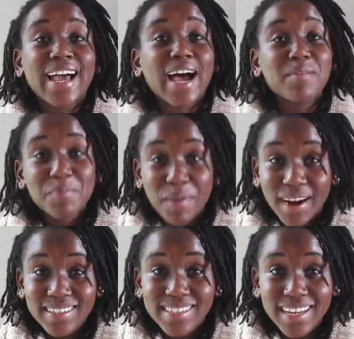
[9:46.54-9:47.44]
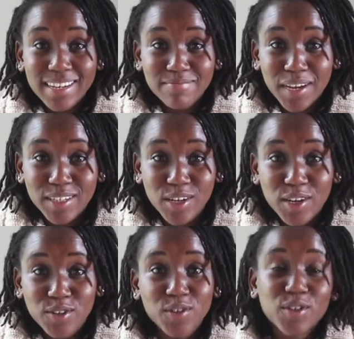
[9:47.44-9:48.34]
Happy practicing. Make sure
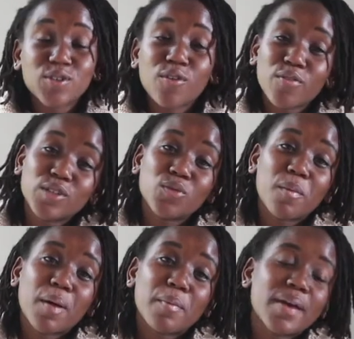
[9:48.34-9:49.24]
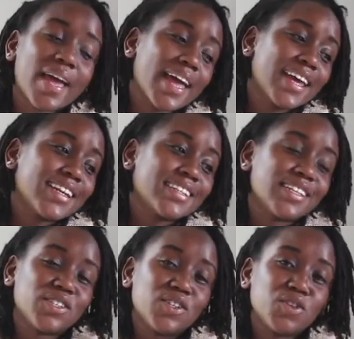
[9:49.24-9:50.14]
you do your solfege warm-up and
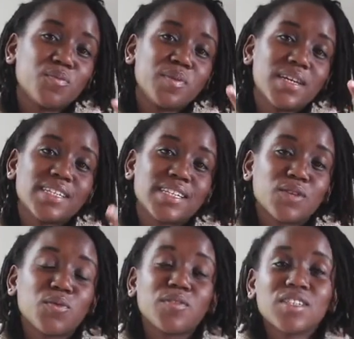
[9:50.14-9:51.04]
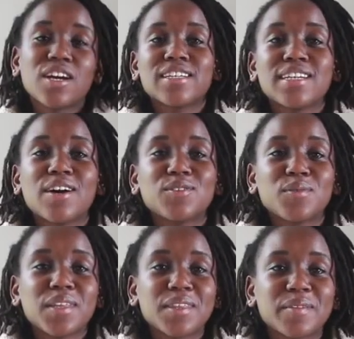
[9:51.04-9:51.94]
this new piece that we've started out
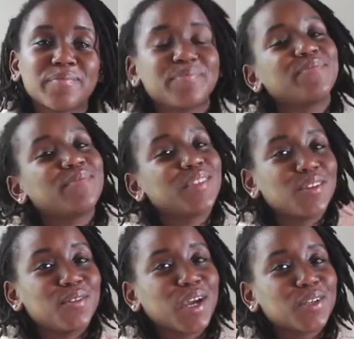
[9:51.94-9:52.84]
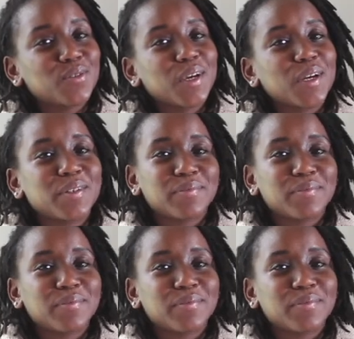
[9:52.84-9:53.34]
with. See you next week.